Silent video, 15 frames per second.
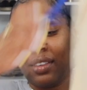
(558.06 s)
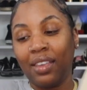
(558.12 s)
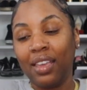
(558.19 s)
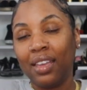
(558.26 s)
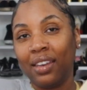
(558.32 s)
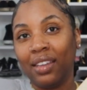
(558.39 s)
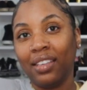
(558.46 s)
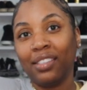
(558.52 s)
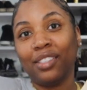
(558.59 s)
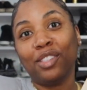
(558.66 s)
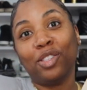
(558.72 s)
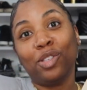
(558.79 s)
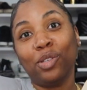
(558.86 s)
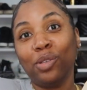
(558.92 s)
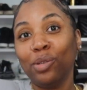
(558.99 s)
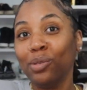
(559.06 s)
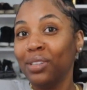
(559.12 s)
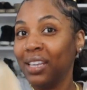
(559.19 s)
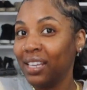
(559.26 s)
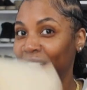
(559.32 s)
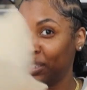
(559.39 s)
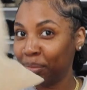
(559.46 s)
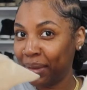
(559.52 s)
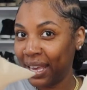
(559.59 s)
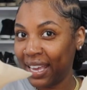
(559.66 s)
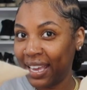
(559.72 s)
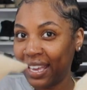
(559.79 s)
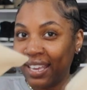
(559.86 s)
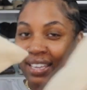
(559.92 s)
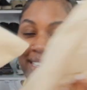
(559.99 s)
And it's 2 dust
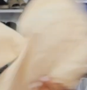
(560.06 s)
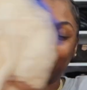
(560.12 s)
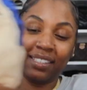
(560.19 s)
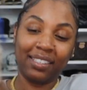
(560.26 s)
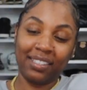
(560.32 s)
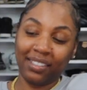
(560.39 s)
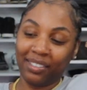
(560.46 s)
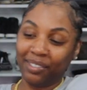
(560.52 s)
bags.